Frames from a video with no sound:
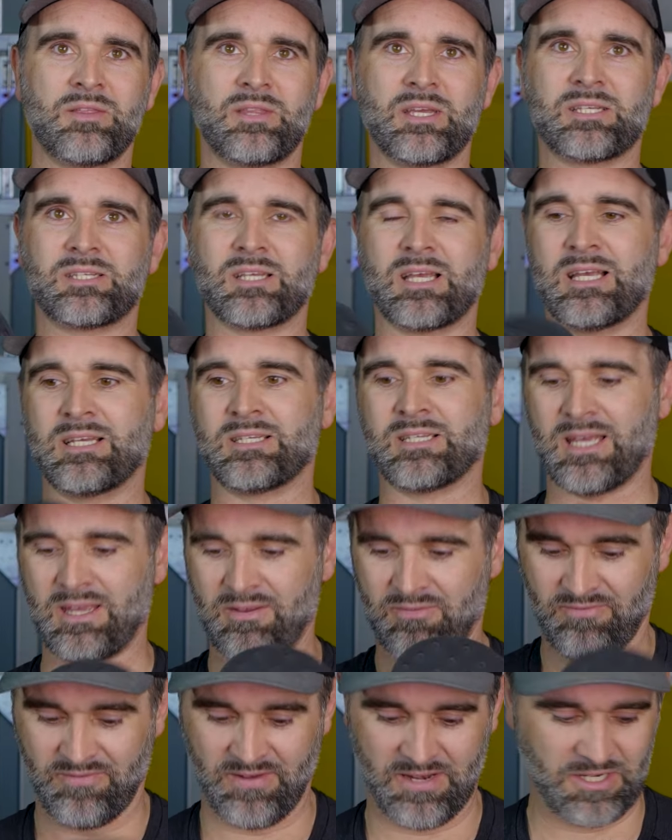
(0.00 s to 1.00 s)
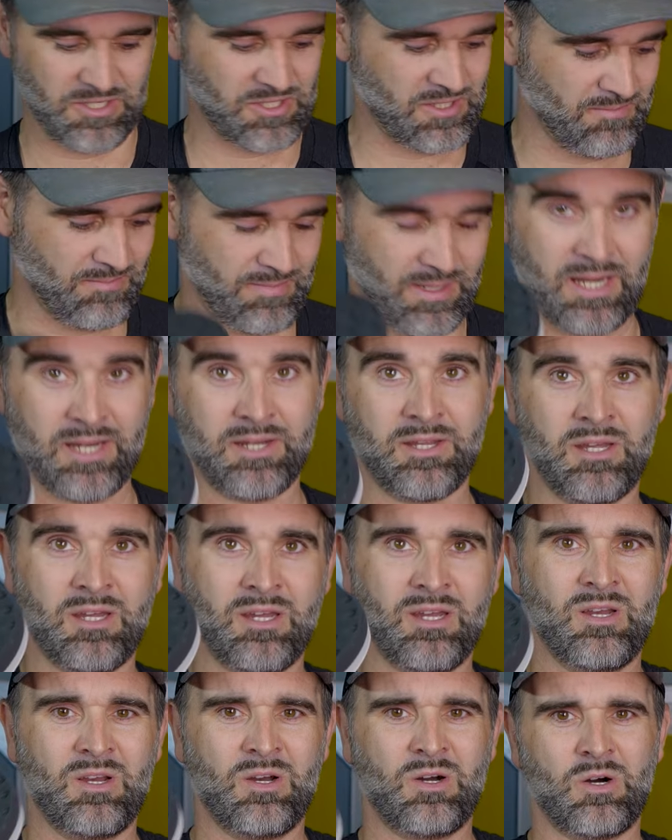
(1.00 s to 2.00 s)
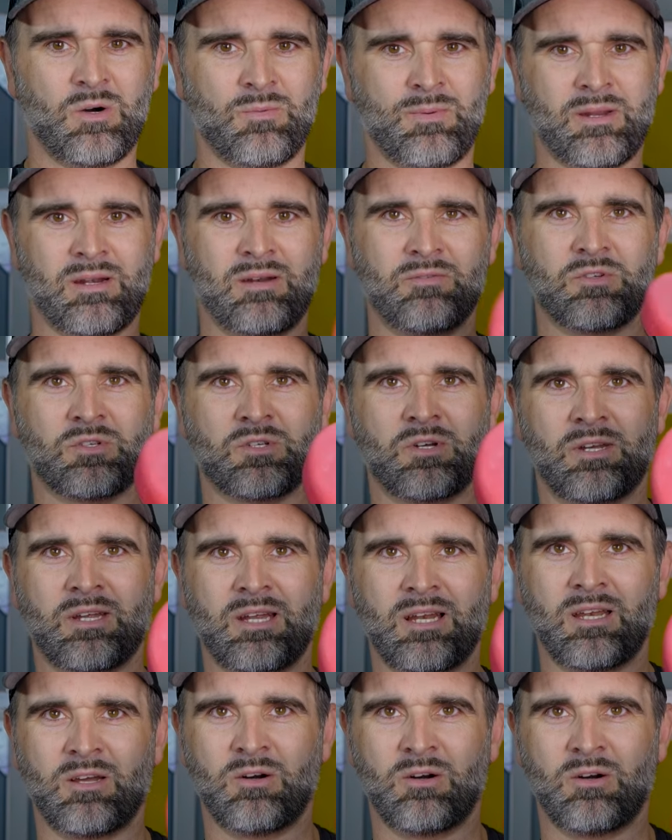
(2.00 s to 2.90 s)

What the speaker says: This is a finishing pad. Up here I've just got a